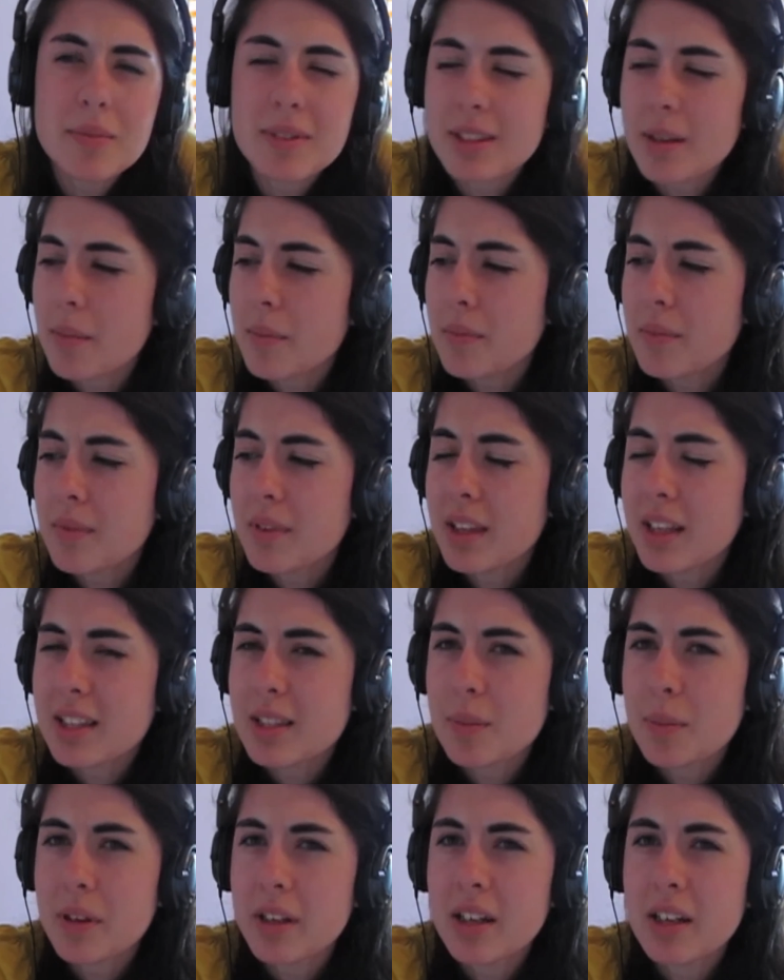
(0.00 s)
something
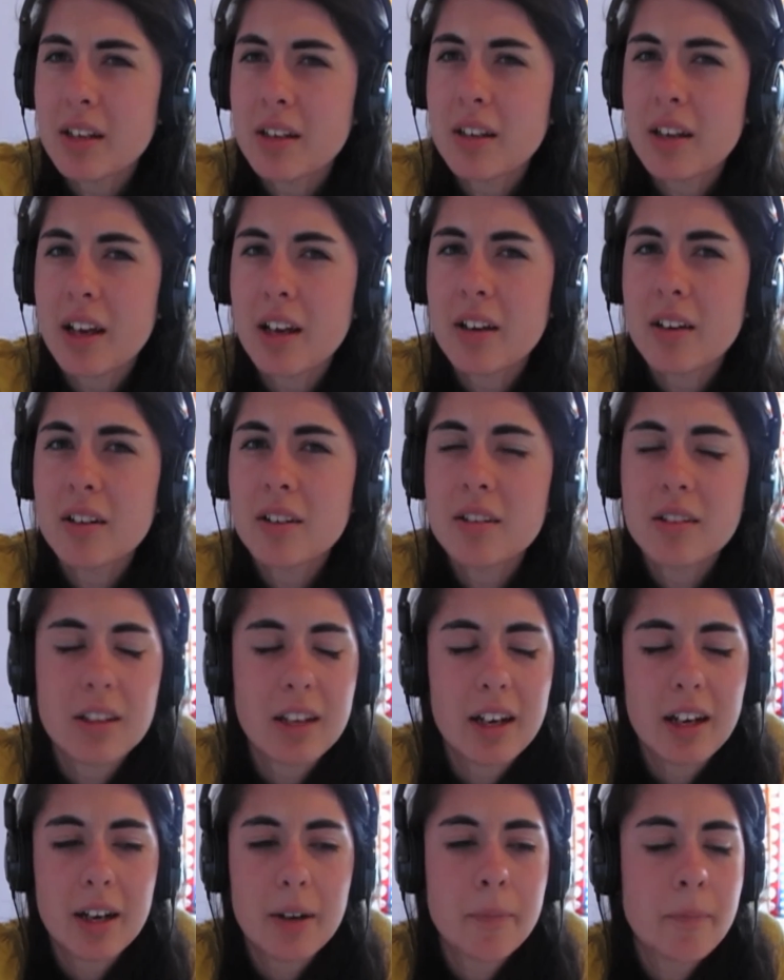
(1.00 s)
that's playing Gale.
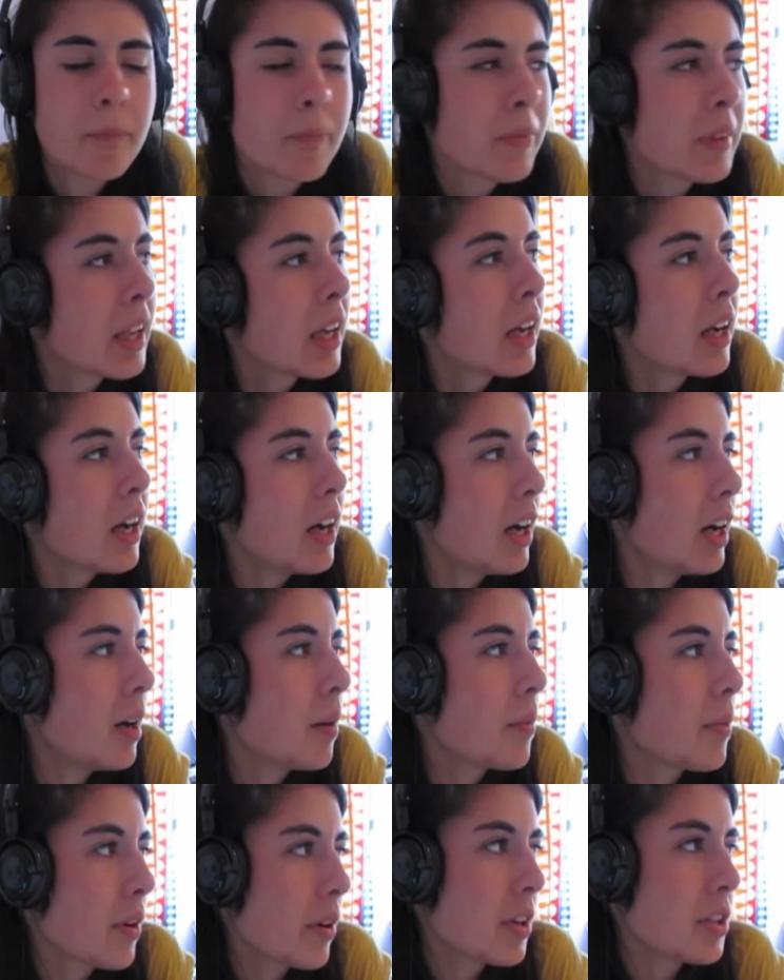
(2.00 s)
Yeah.
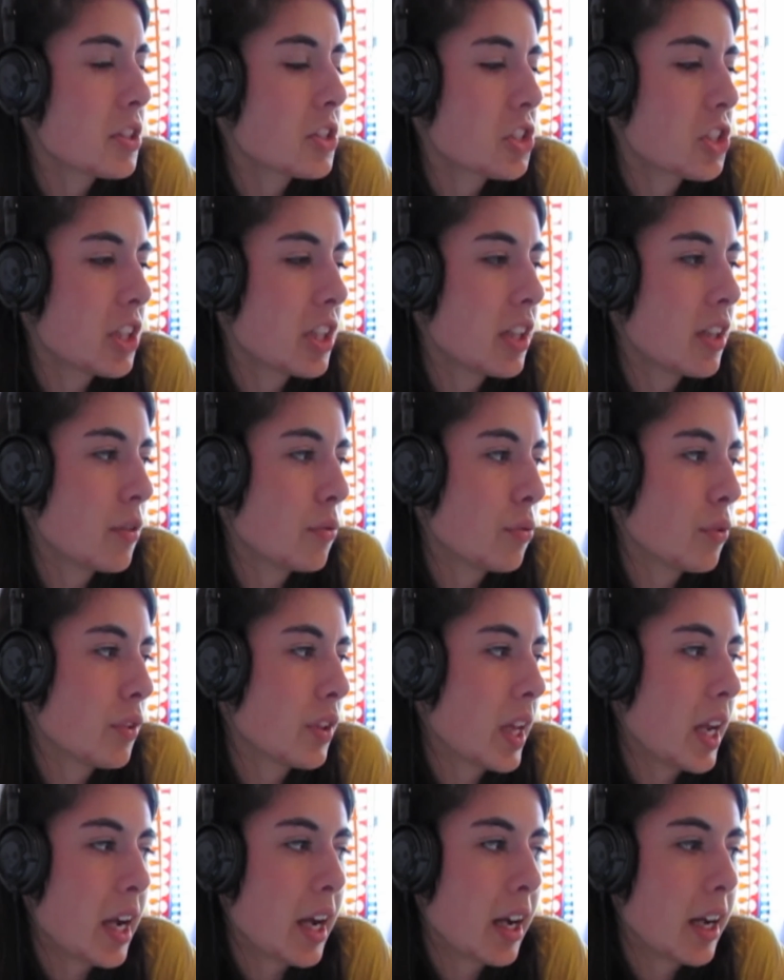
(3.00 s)
They're interested in it for
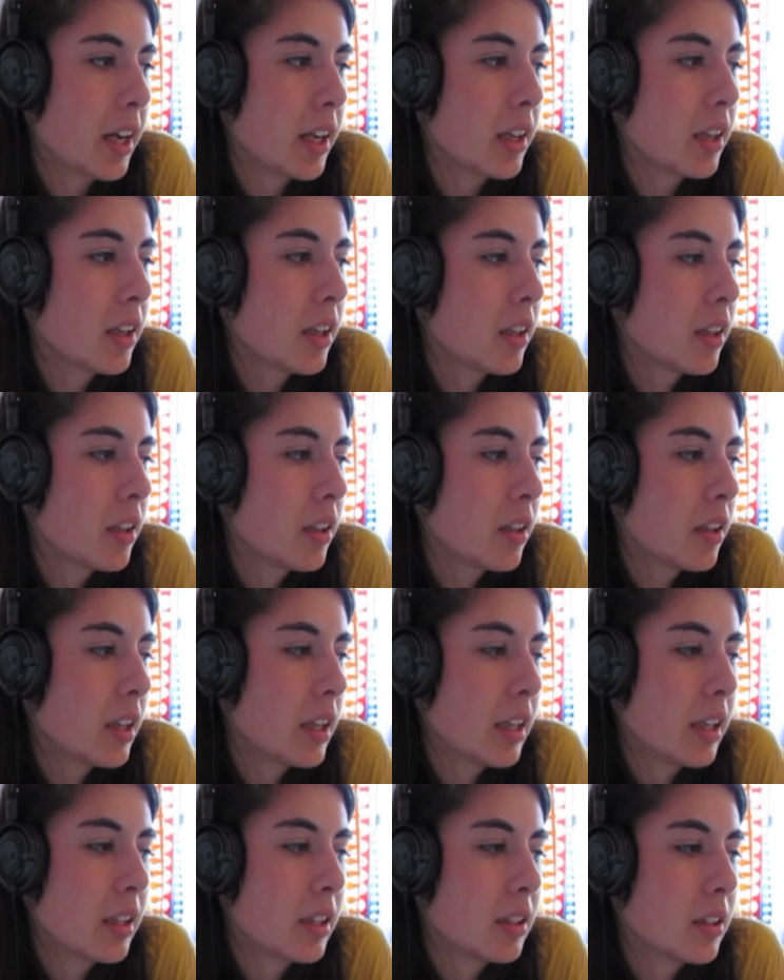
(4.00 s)
that.
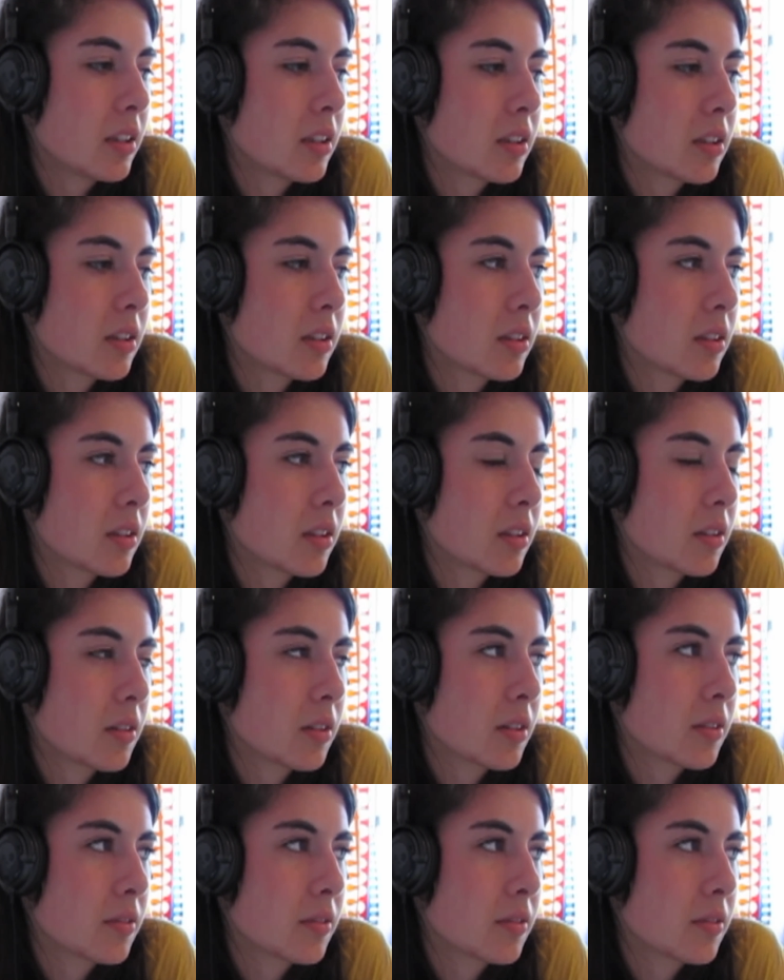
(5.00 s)
And, I don't know.